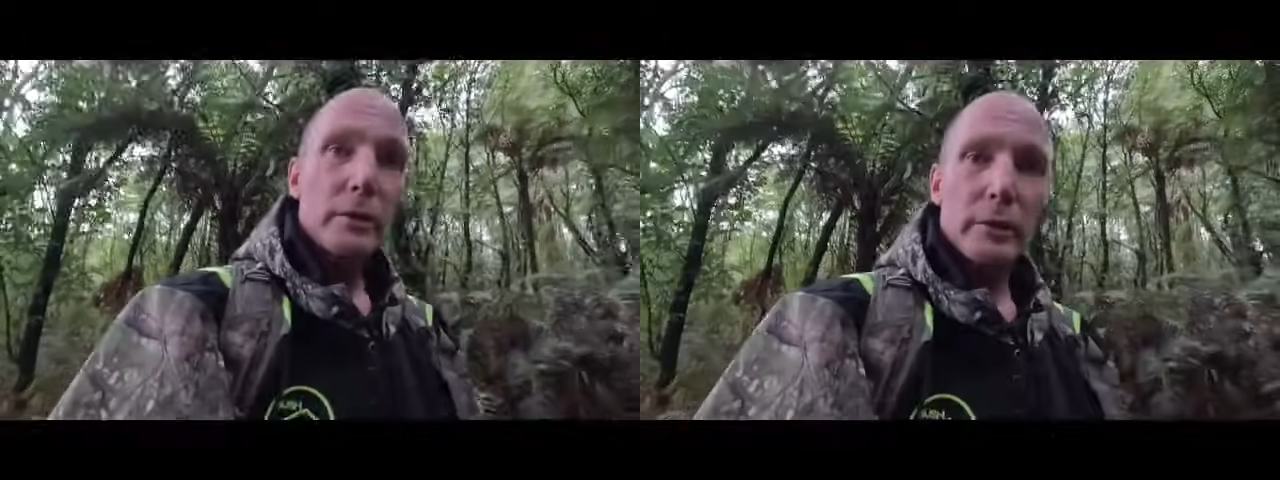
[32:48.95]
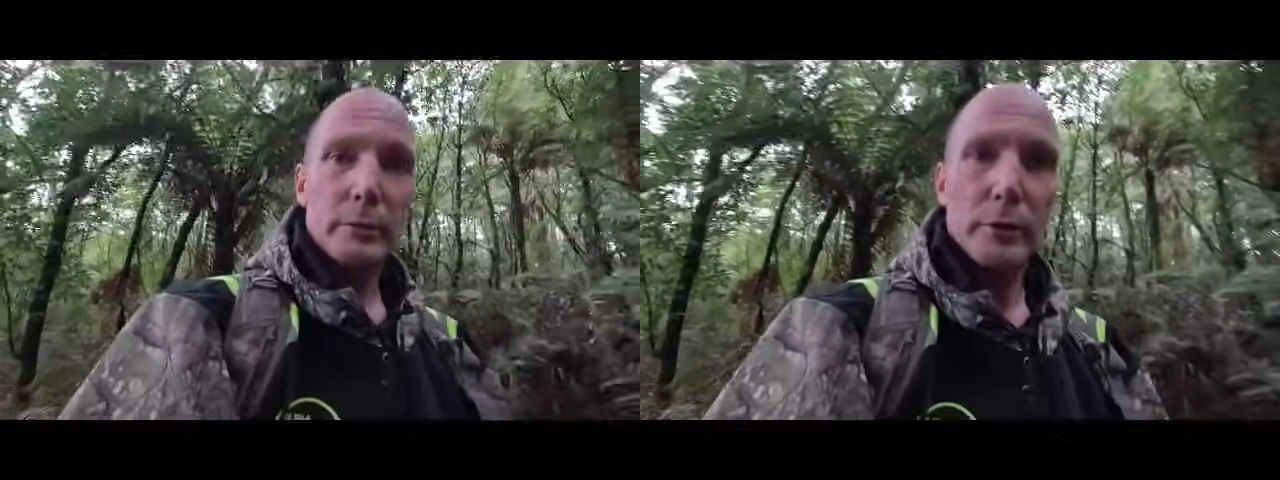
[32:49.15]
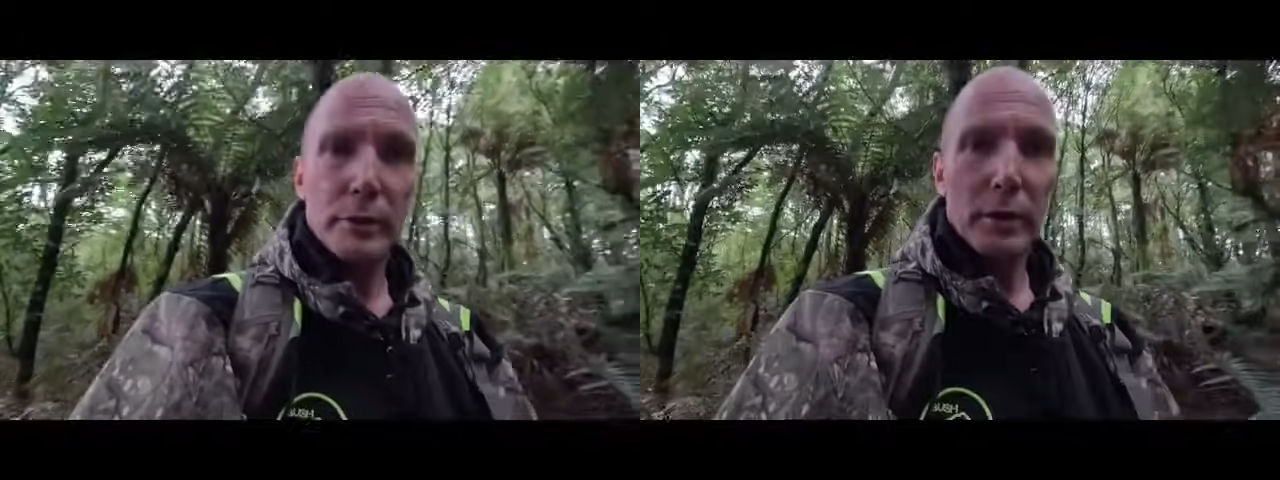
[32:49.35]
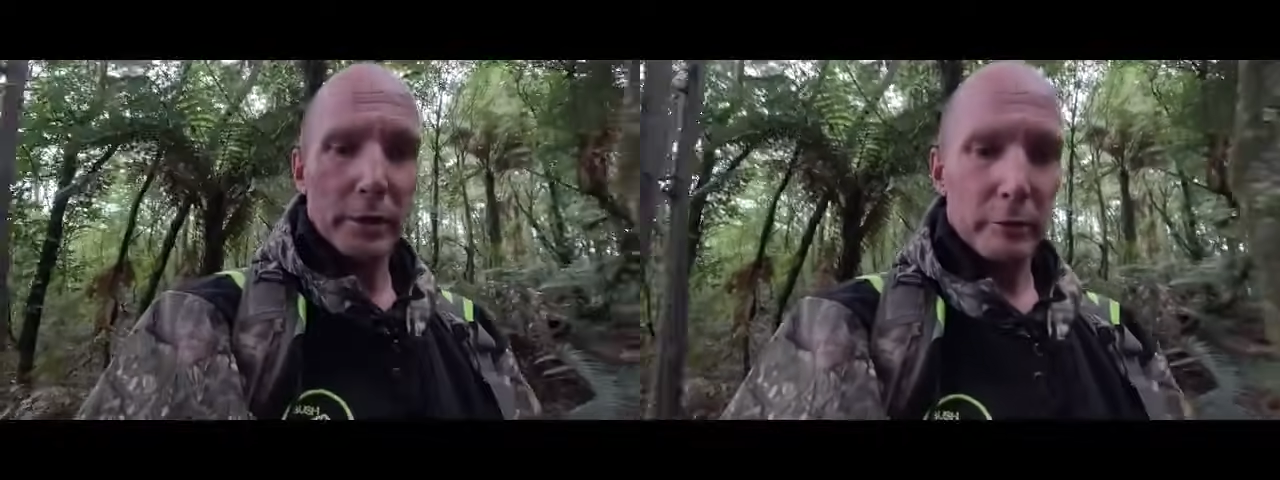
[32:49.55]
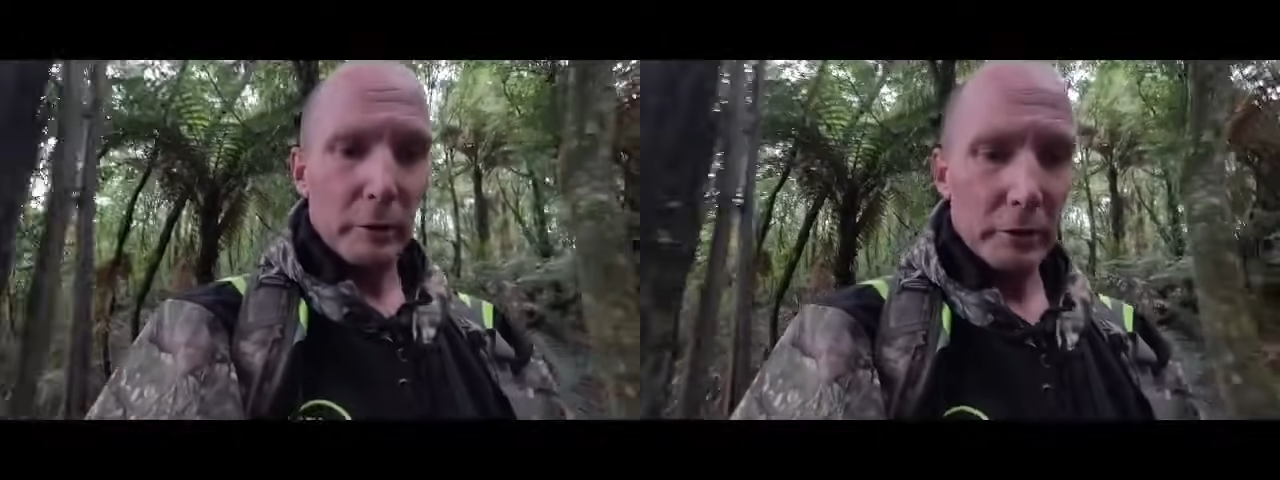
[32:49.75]
not really
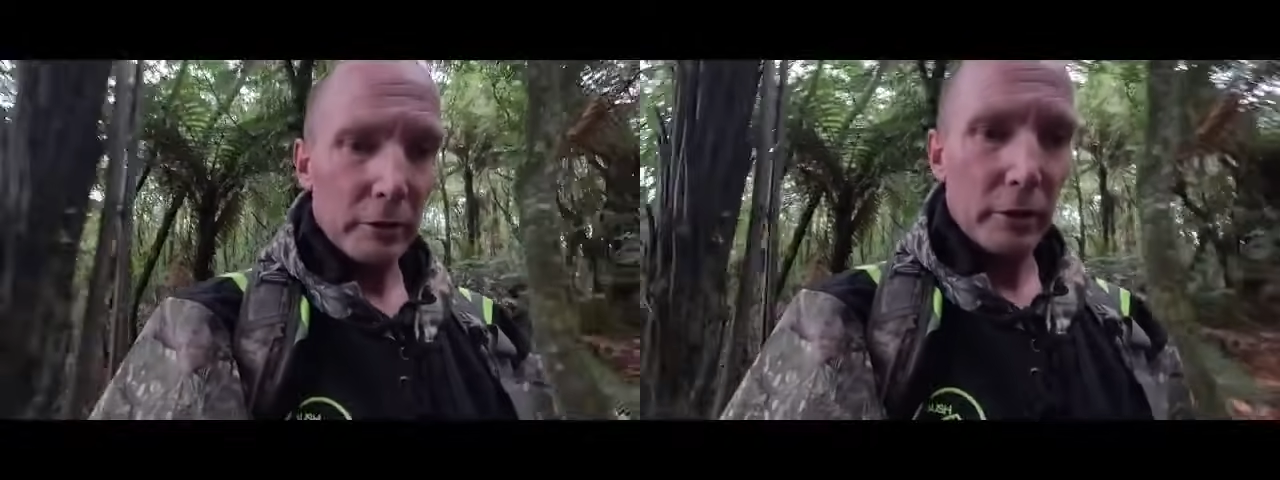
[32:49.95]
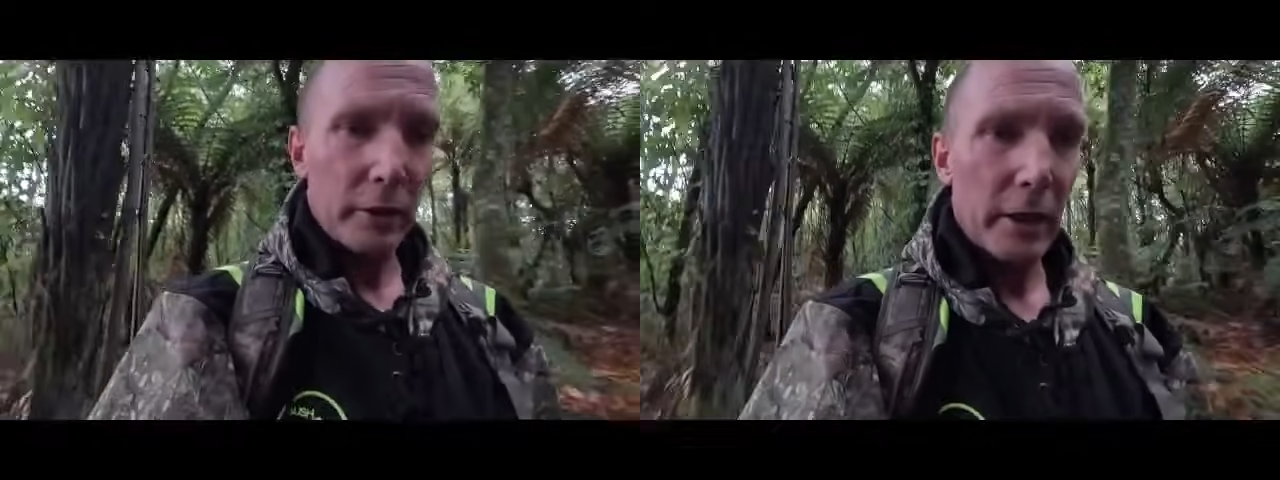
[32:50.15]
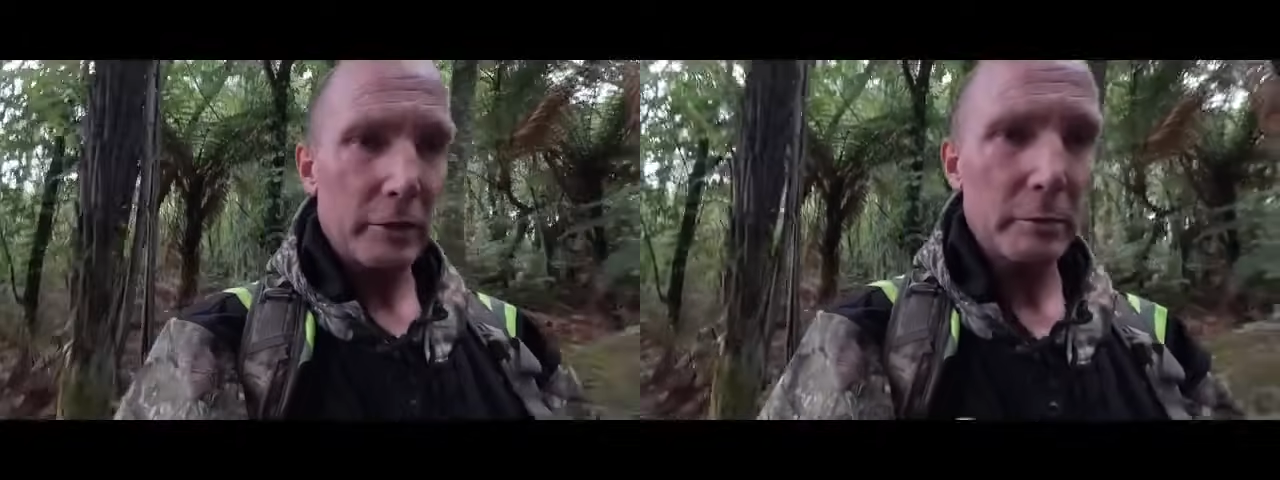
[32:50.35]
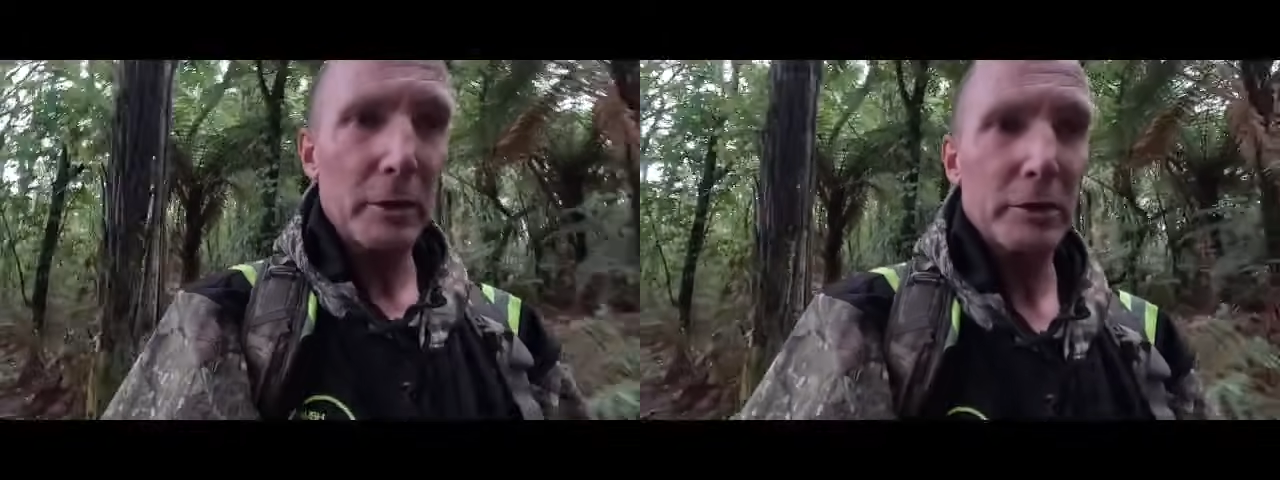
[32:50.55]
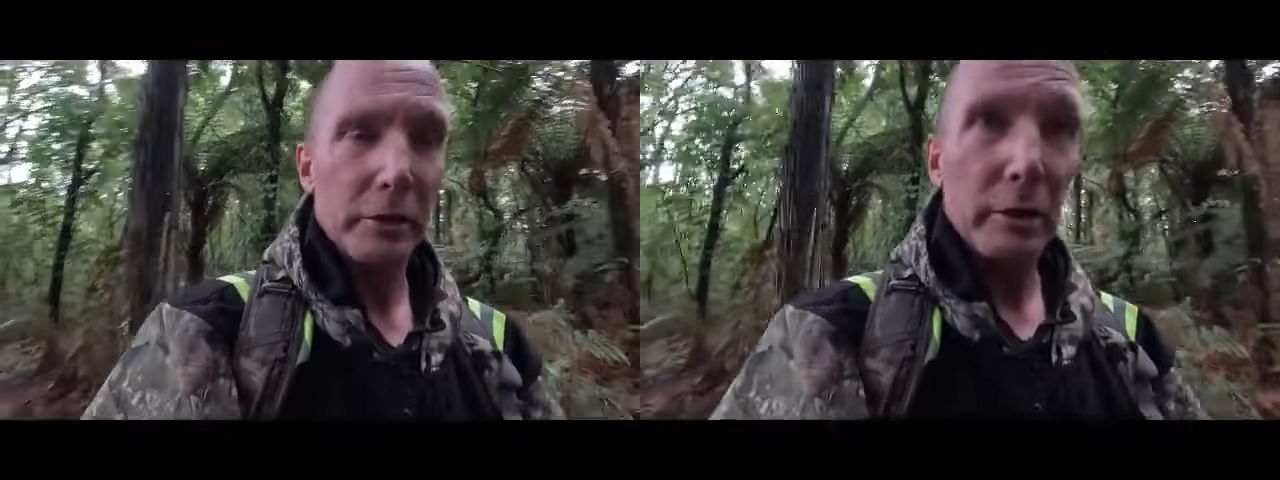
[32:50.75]
expecting her to catch
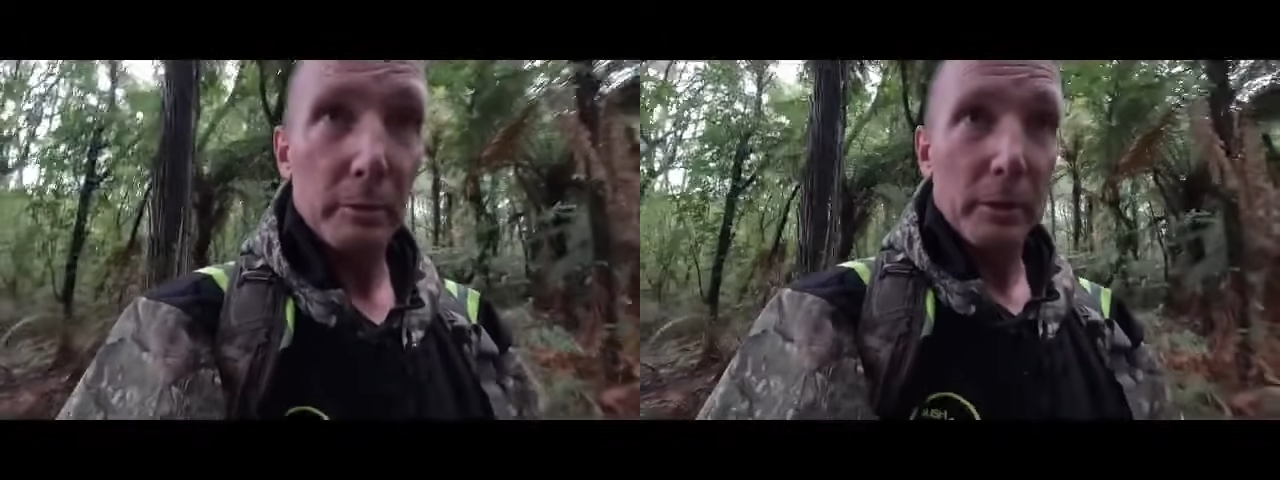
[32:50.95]
much yet,